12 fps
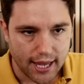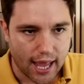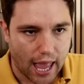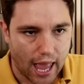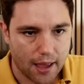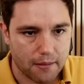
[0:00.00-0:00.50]

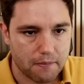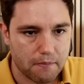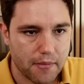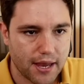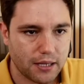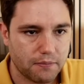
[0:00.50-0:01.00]

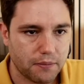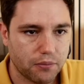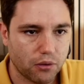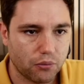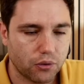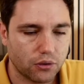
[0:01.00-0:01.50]
many
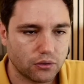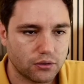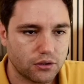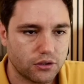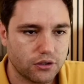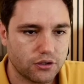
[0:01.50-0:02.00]
people will
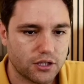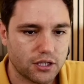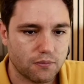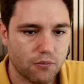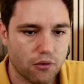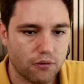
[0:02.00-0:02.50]
use this
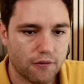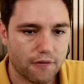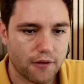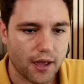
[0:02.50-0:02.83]
move